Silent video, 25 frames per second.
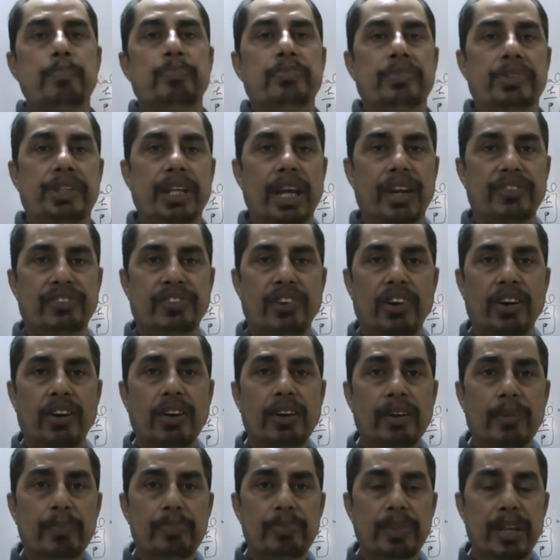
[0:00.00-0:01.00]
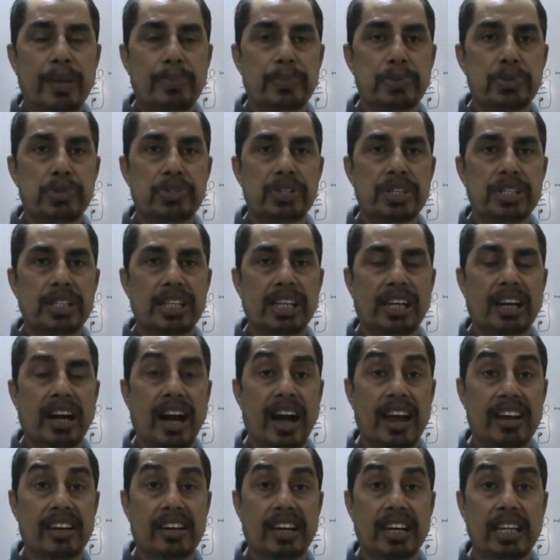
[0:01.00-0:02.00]
Therefore, if you see the
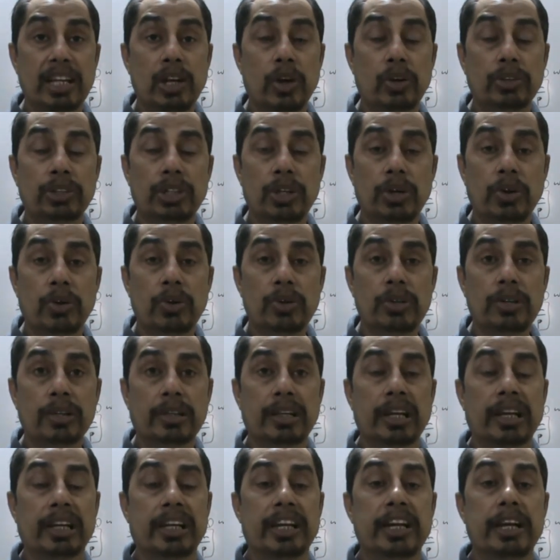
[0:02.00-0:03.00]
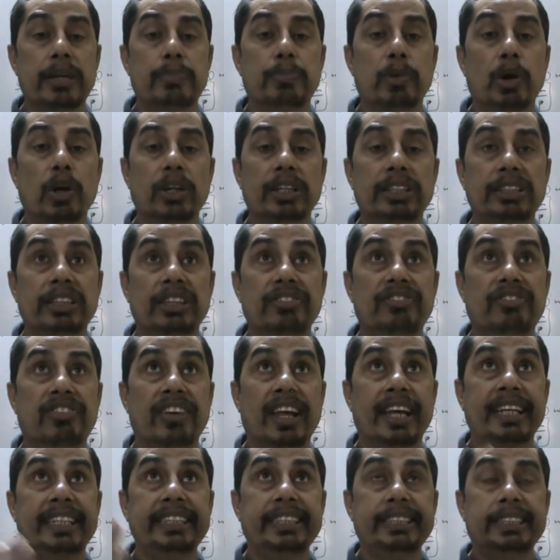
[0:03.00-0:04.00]
car running on the road, cricket ball in the
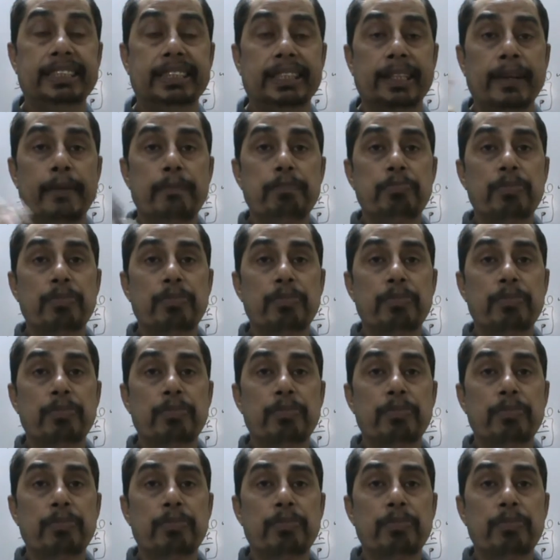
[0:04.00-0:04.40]
flight,